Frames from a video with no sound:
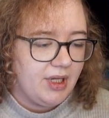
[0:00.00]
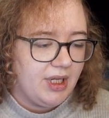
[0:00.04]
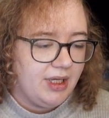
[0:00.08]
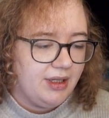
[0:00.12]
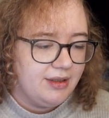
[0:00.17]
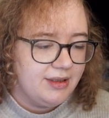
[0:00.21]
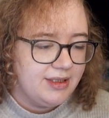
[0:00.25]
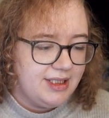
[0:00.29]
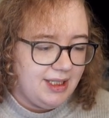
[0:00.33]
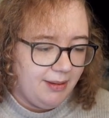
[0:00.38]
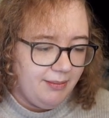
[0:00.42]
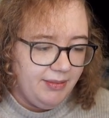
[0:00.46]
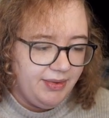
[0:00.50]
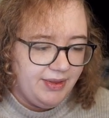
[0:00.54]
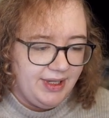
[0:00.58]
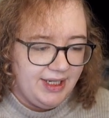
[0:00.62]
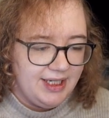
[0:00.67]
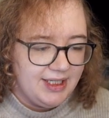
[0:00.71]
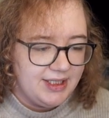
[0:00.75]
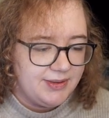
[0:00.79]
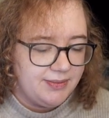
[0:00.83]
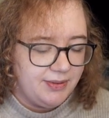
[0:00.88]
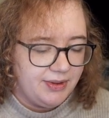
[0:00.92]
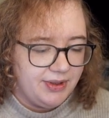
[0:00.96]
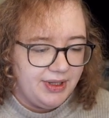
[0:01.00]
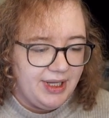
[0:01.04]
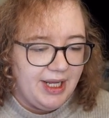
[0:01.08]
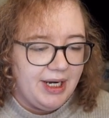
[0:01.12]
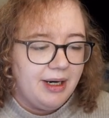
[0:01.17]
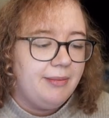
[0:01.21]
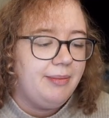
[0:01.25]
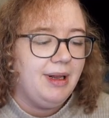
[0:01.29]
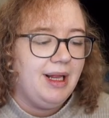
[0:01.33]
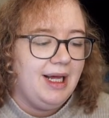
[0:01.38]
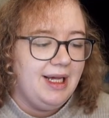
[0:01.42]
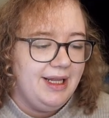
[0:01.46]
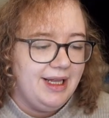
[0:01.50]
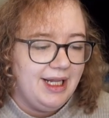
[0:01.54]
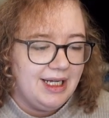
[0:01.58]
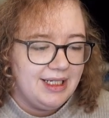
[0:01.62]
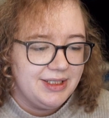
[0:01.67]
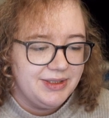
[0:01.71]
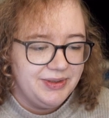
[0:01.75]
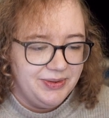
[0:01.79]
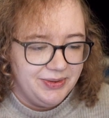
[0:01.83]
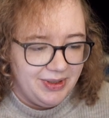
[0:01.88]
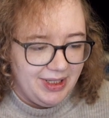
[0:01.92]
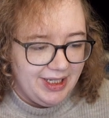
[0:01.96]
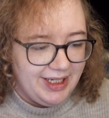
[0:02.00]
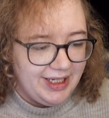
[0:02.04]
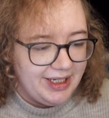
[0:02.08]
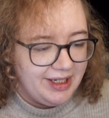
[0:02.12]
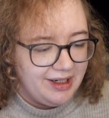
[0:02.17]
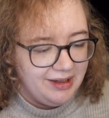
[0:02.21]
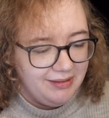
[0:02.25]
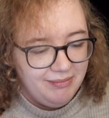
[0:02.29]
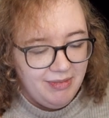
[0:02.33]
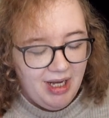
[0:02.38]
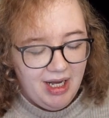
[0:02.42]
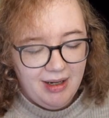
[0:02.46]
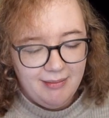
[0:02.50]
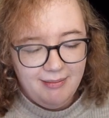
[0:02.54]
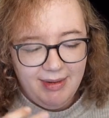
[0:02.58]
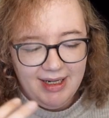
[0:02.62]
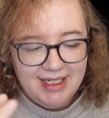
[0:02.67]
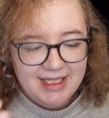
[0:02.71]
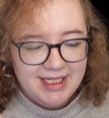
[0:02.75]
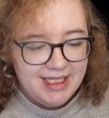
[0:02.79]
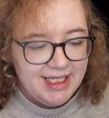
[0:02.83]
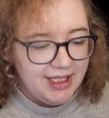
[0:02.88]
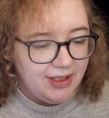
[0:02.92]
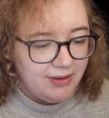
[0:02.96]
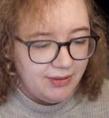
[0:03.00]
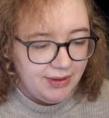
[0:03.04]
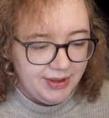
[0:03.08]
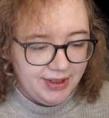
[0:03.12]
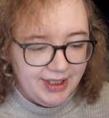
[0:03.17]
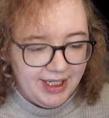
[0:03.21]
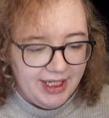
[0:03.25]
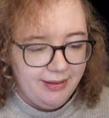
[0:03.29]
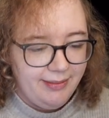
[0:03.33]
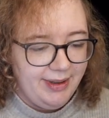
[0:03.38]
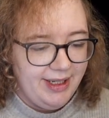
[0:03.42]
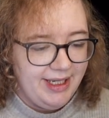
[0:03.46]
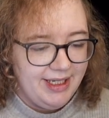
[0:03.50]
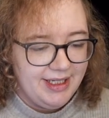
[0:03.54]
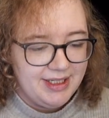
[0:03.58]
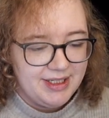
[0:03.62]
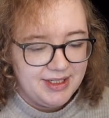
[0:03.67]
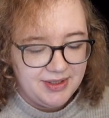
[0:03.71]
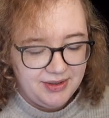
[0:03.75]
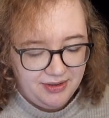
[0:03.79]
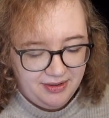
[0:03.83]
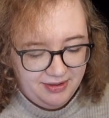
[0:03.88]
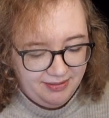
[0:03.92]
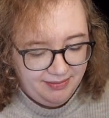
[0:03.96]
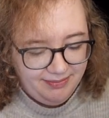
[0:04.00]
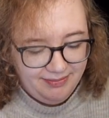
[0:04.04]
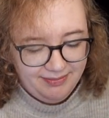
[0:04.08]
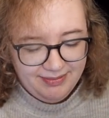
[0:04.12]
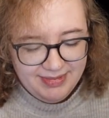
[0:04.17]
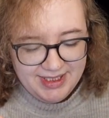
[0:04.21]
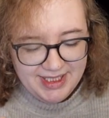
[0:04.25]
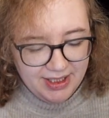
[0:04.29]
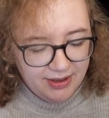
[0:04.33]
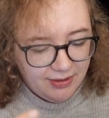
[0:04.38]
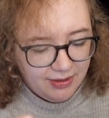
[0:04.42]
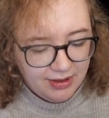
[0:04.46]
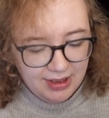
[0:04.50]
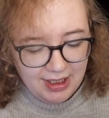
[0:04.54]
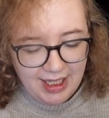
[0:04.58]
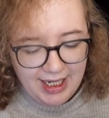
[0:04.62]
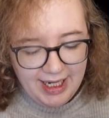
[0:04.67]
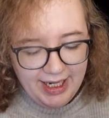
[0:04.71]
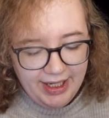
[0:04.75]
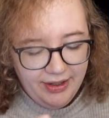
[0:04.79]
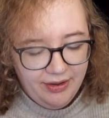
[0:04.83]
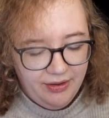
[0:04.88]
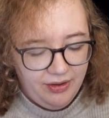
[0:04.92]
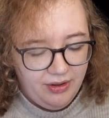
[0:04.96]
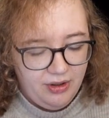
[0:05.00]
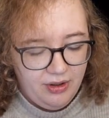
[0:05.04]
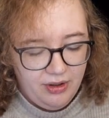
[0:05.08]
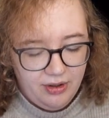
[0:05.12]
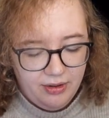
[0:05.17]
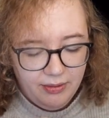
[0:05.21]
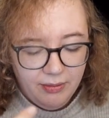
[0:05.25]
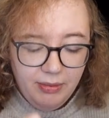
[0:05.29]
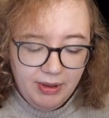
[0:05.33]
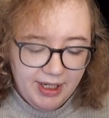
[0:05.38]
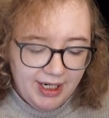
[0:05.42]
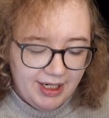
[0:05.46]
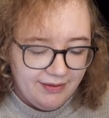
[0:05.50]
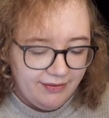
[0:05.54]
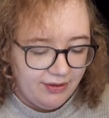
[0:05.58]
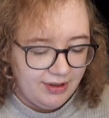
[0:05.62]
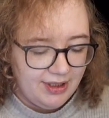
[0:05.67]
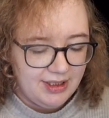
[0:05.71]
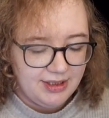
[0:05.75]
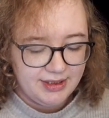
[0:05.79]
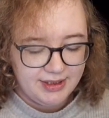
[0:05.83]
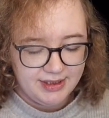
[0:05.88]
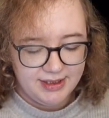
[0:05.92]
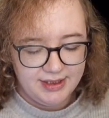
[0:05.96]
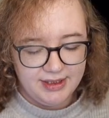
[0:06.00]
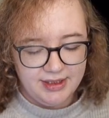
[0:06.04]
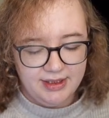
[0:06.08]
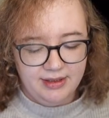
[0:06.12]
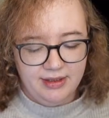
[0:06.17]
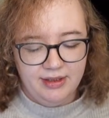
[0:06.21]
Some things will then apply that to a MySQL database or SQLite or whatever else.